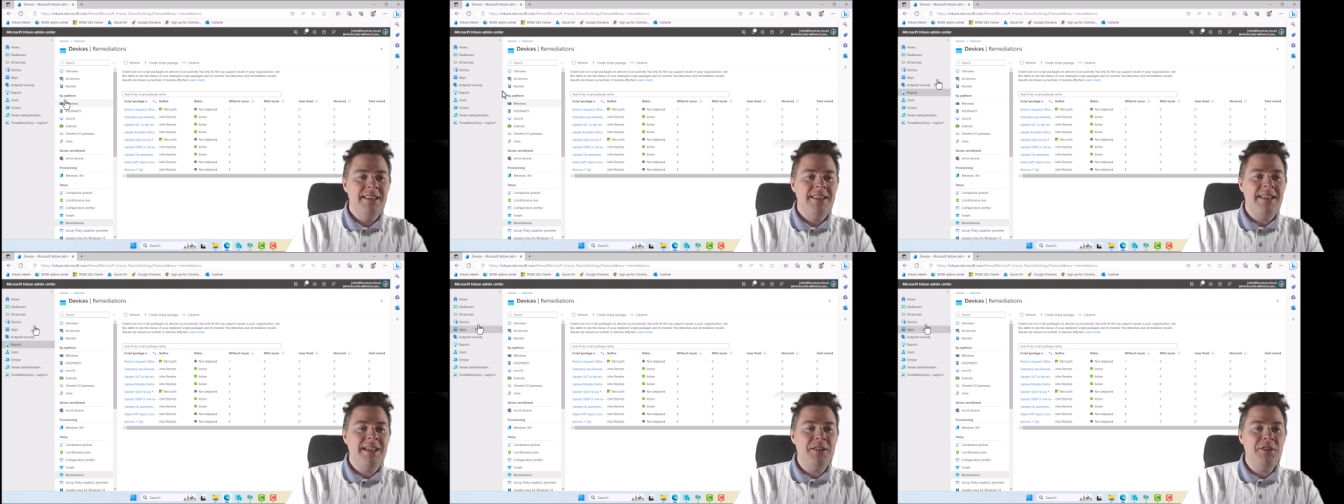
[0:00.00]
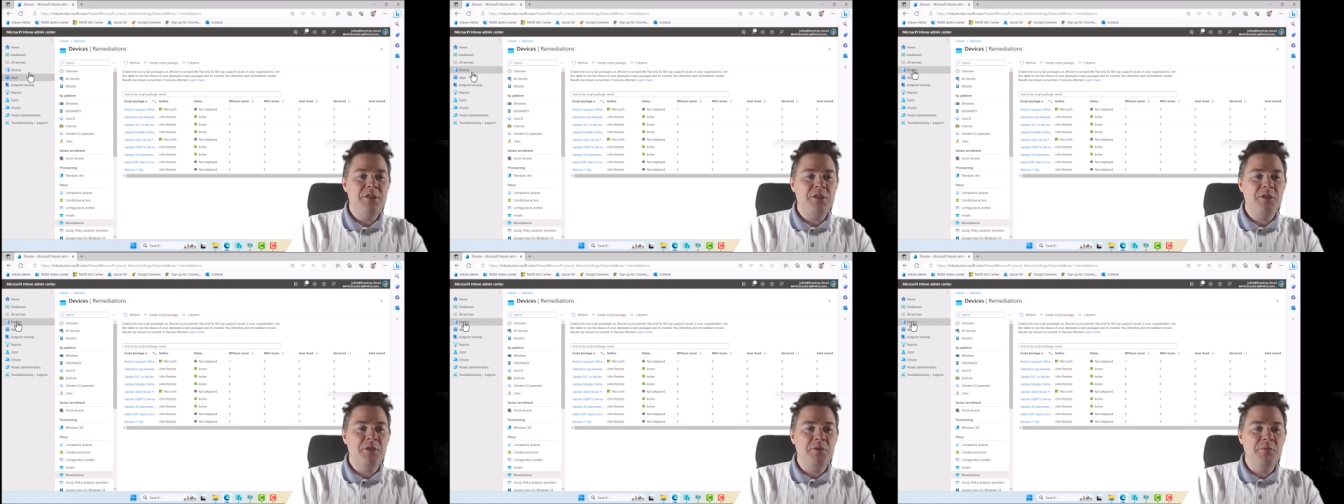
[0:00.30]
Then
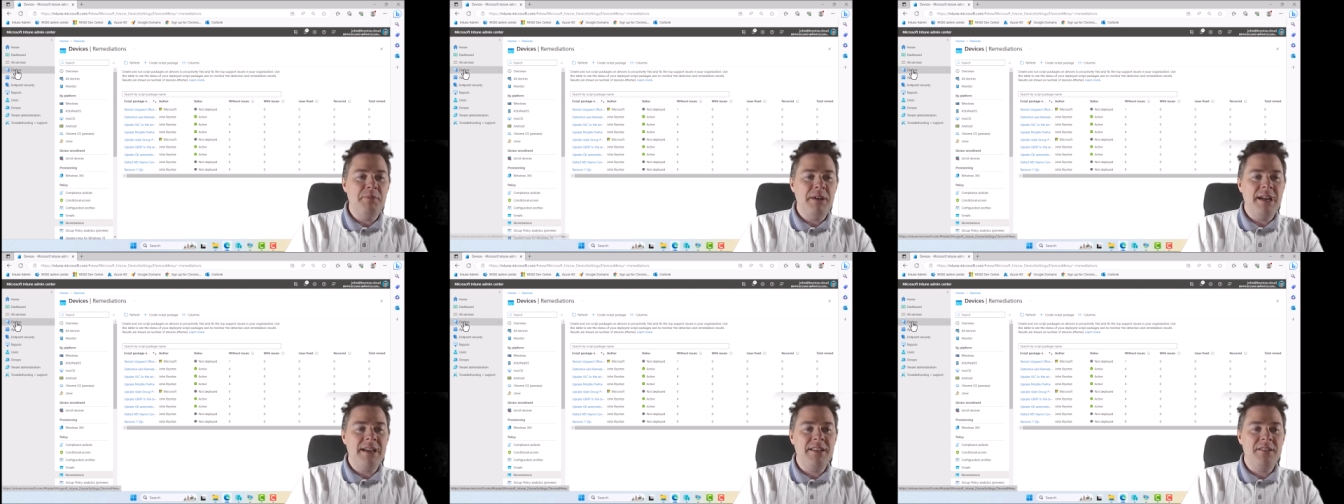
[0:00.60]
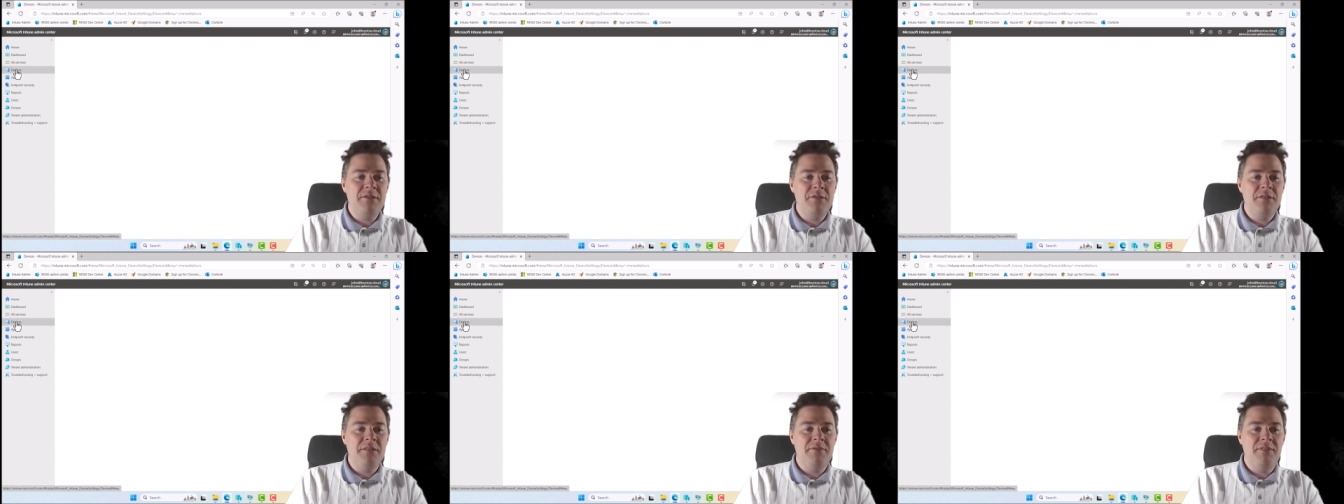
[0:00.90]
you go
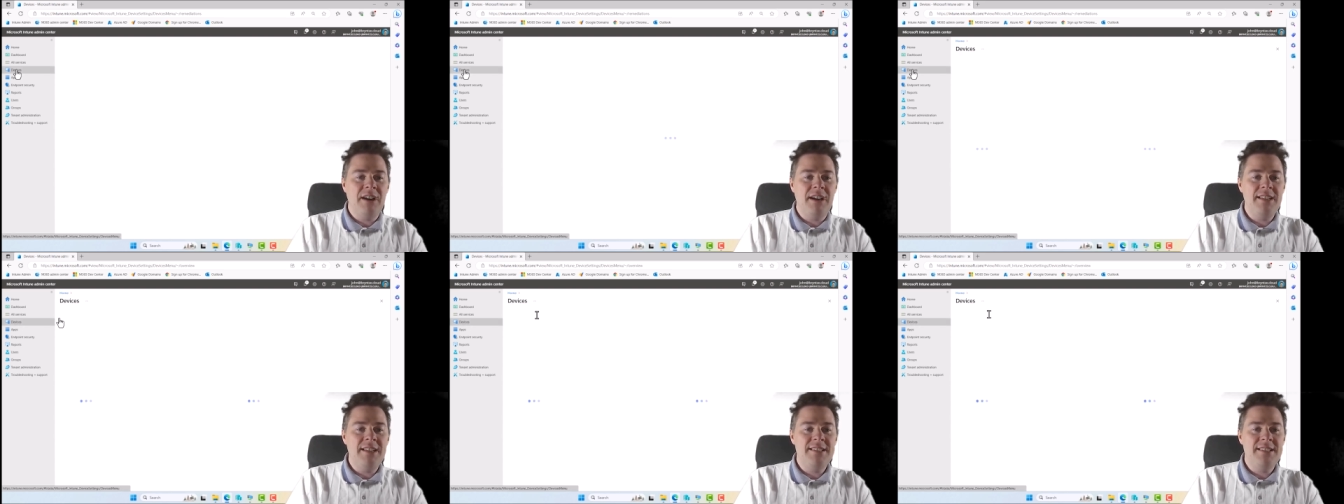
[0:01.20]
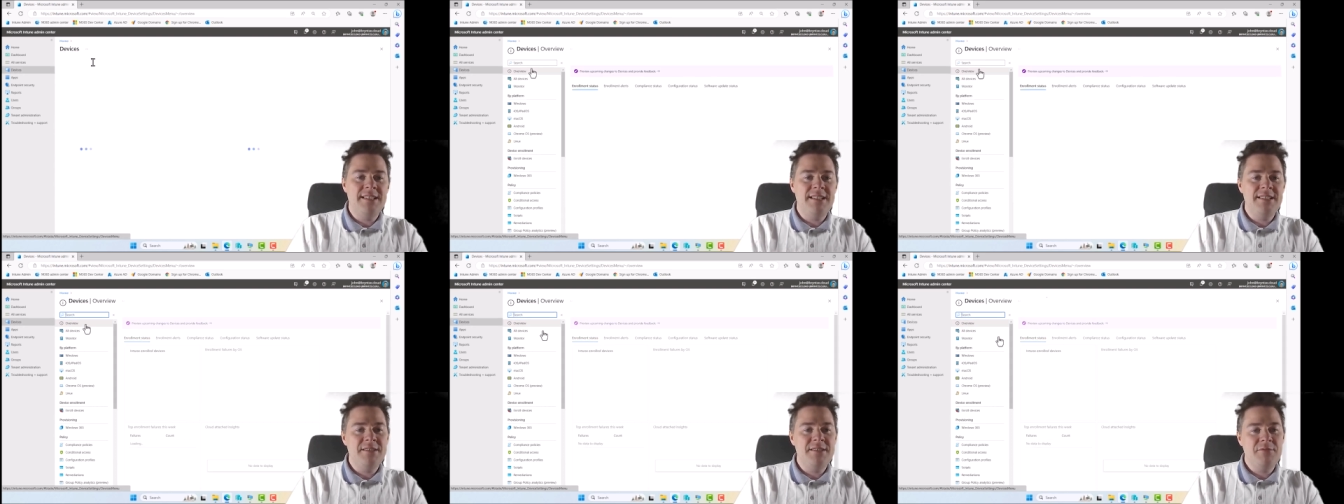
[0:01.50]
back to
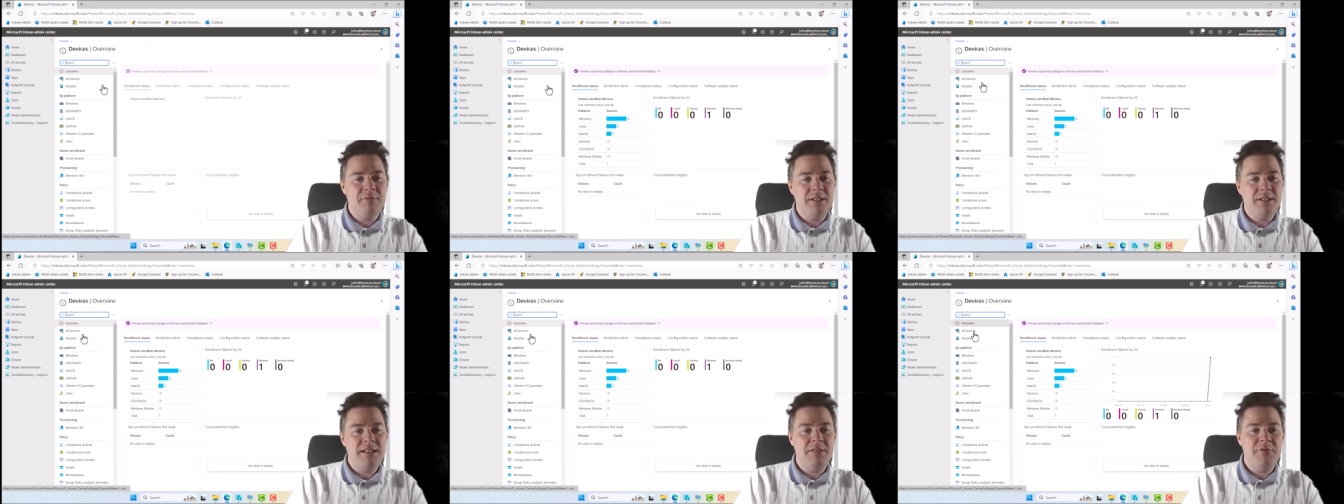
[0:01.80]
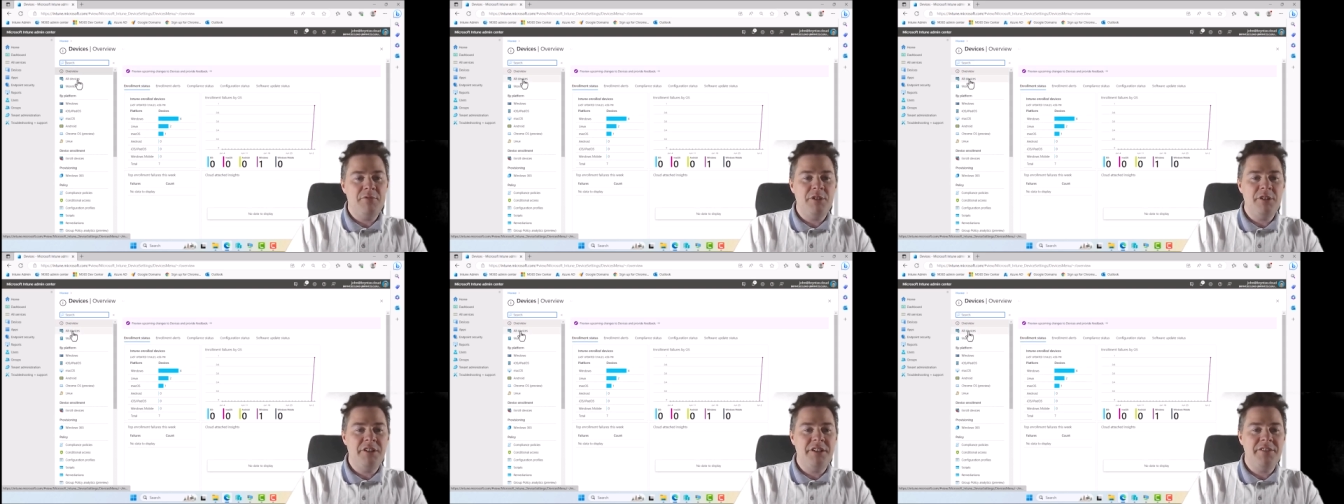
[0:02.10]
devices. Well, I
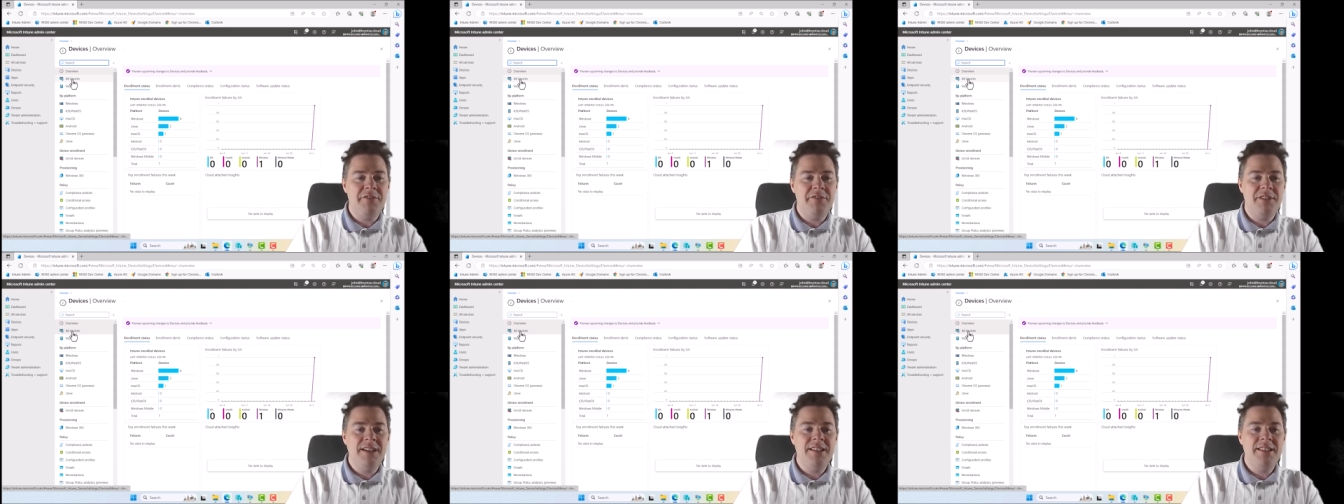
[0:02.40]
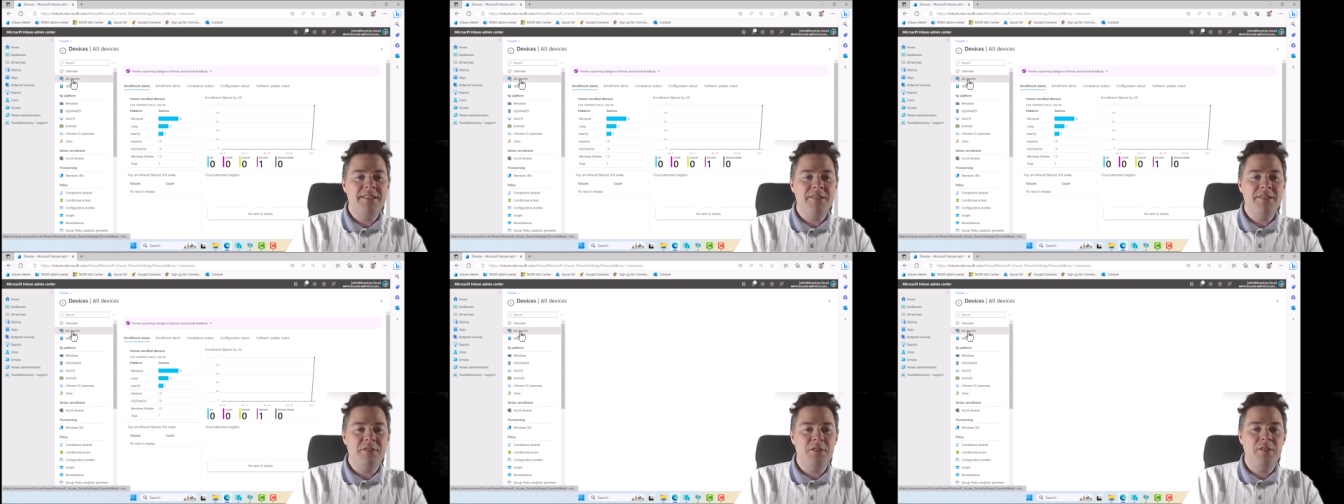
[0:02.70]
worded it
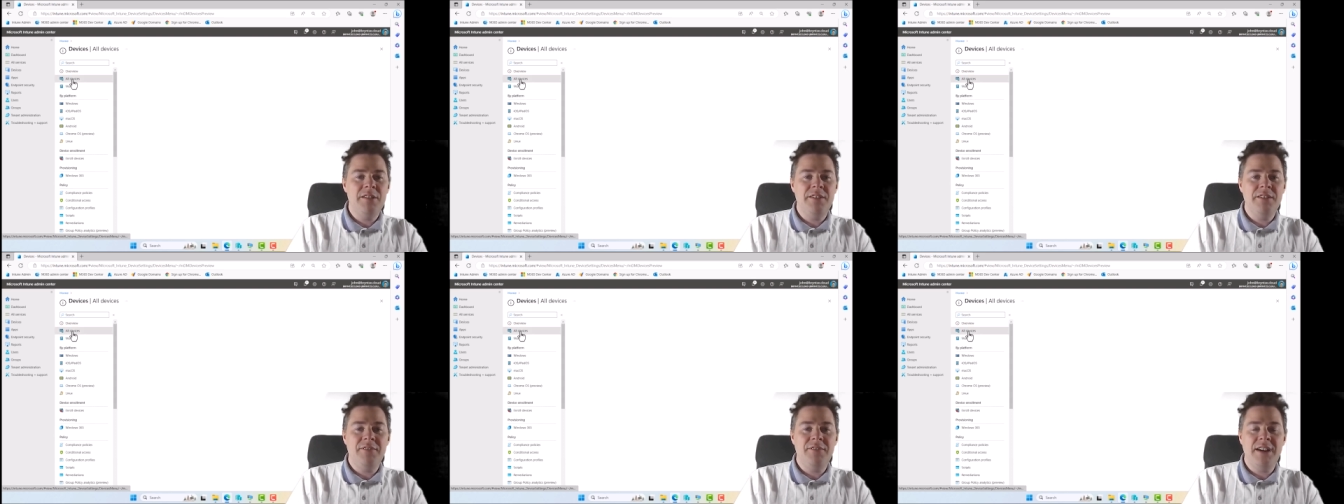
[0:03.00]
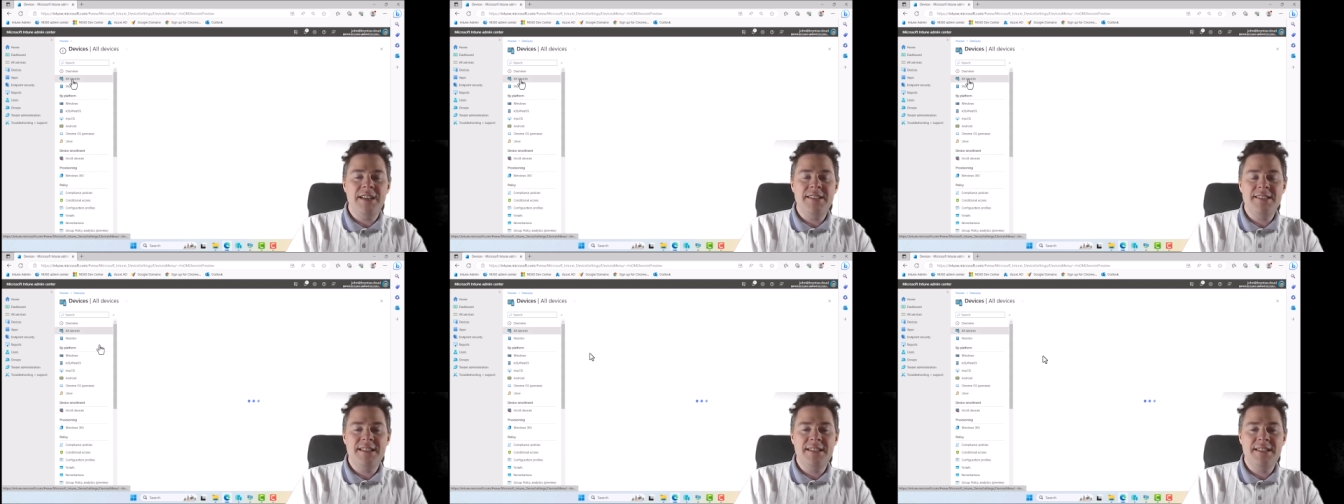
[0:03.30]
right. All
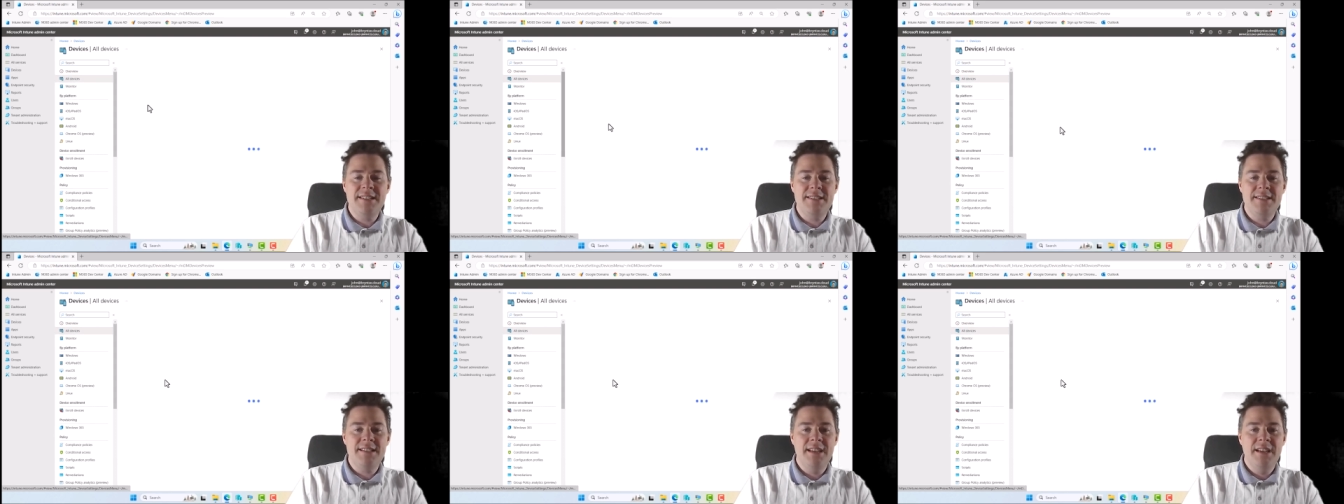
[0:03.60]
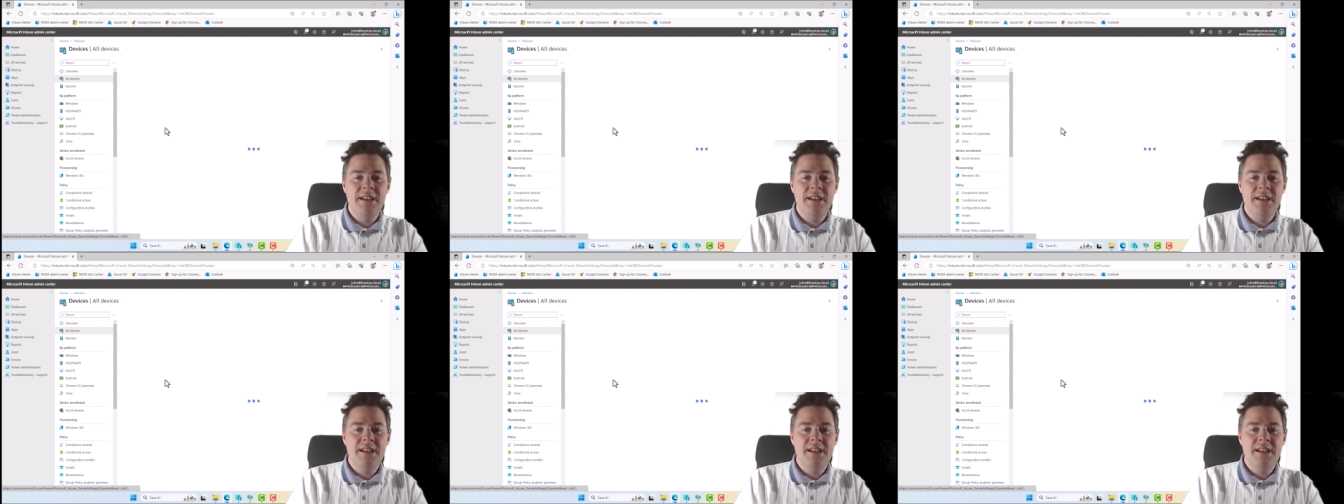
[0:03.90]
devices.